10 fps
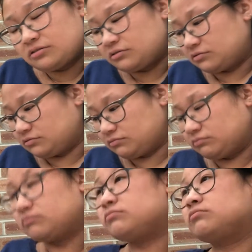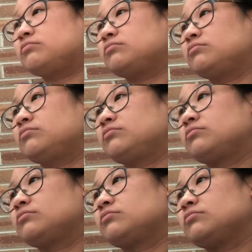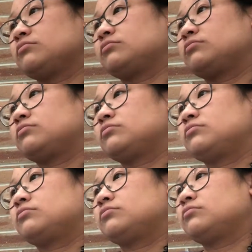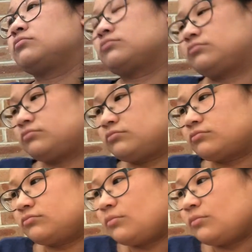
[no speech]